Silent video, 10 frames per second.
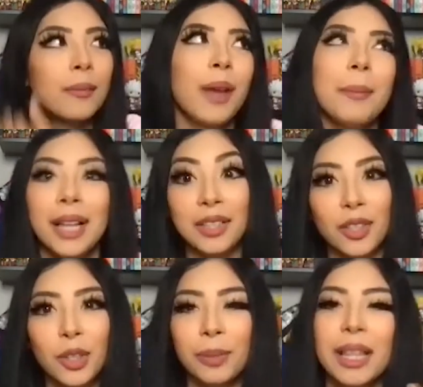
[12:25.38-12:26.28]
I mean, that's
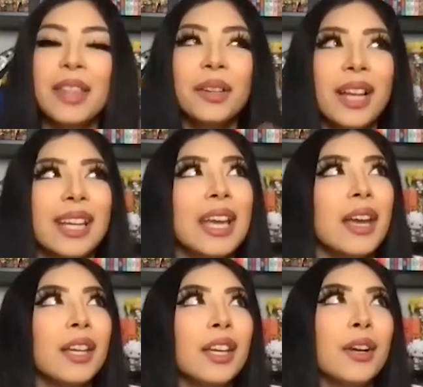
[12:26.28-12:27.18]
not true, but they're like,
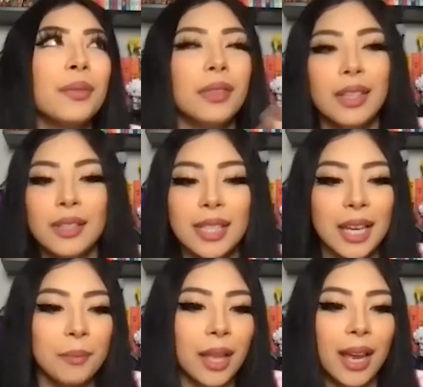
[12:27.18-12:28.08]
you
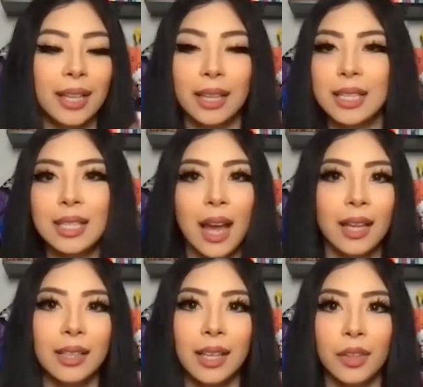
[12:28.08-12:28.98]
seem like this,
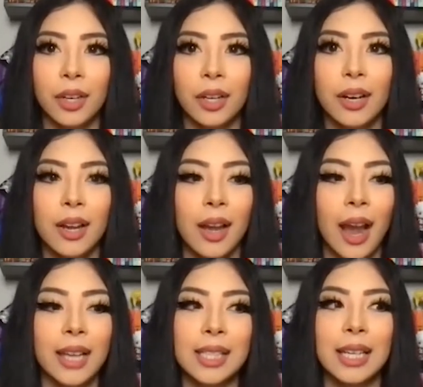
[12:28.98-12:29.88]
that, and the other.
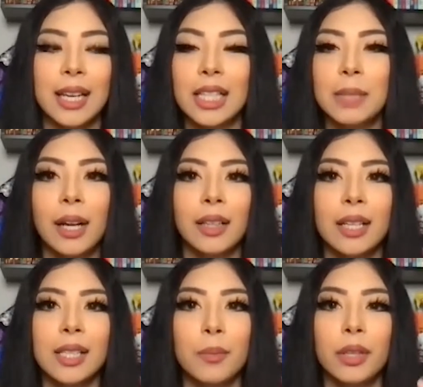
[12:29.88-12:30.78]
I didn't expect
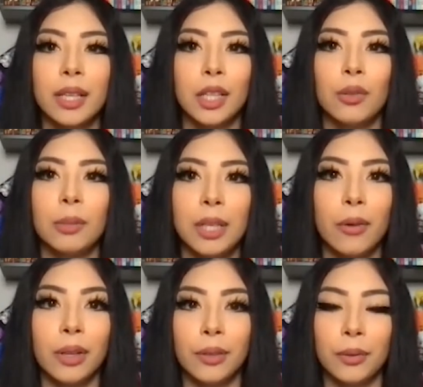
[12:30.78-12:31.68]
like someone like you would be
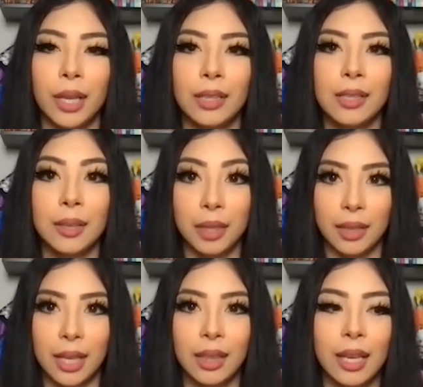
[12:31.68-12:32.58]
going through like something
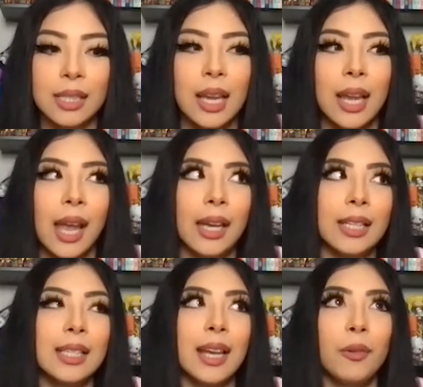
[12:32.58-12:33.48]
like this. And
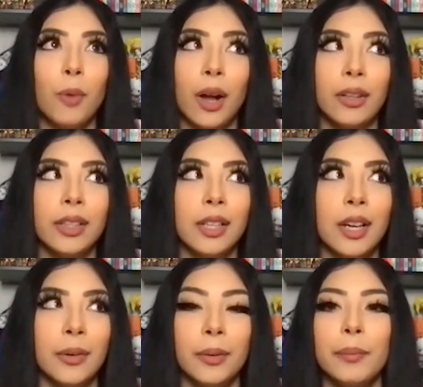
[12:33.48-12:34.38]
it's like, well,
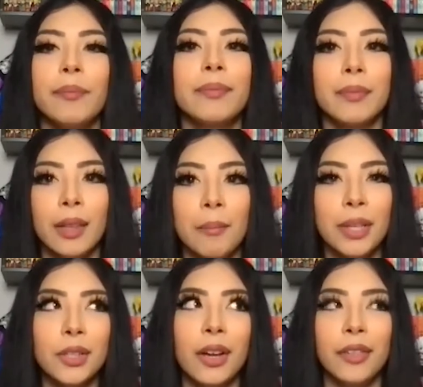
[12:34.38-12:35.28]

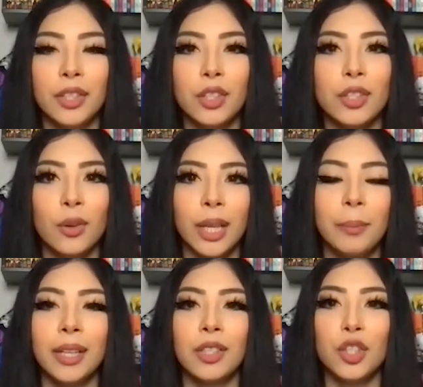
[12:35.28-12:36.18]
mental health issues don't
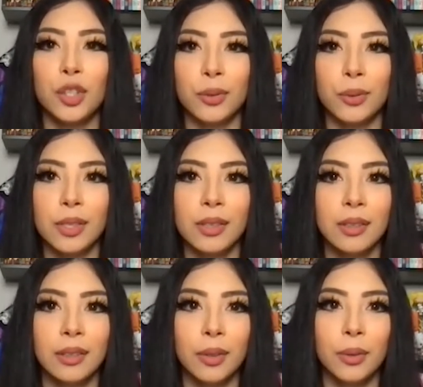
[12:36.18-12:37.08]
like pick and choose
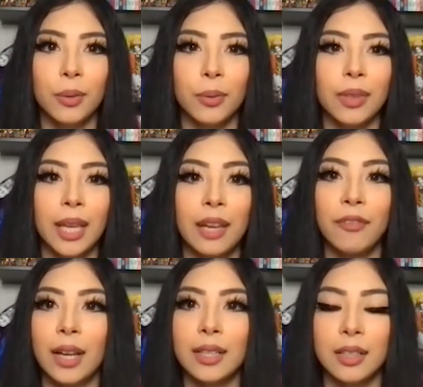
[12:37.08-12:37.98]
who they
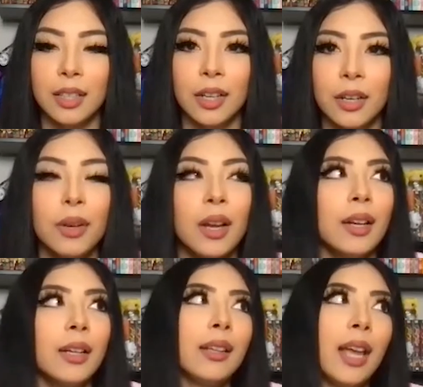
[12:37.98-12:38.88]
affect,
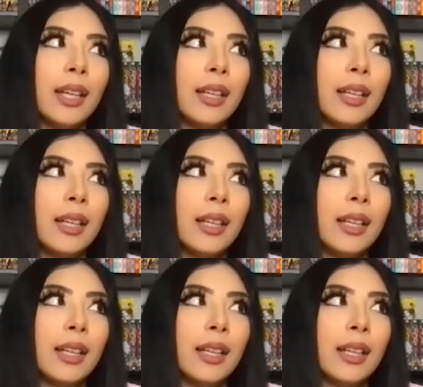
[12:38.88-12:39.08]
like